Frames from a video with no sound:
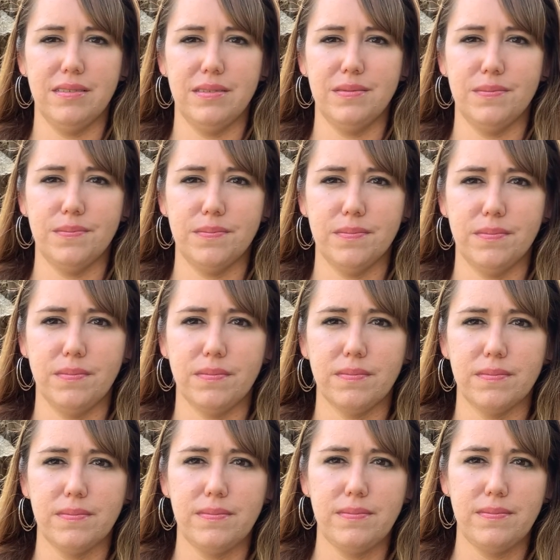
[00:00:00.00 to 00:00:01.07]

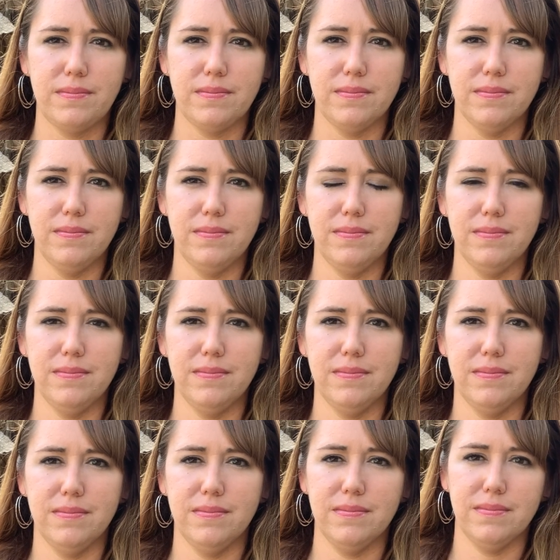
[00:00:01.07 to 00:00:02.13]

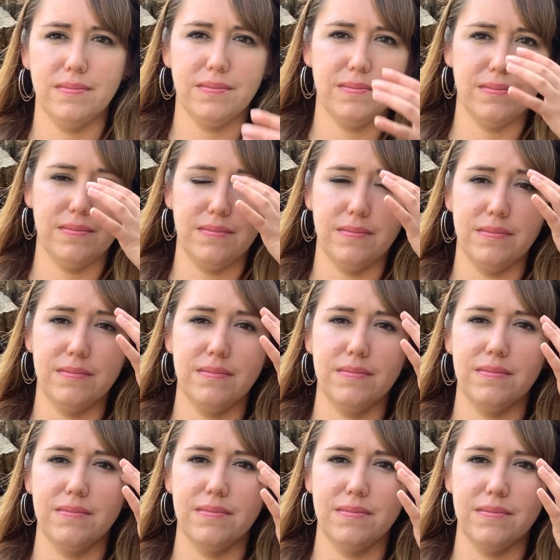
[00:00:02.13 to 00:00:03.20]

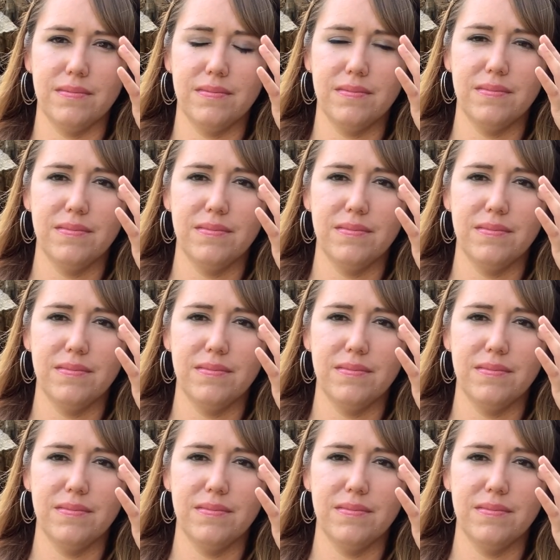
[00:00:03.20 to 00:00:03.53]
[no speech]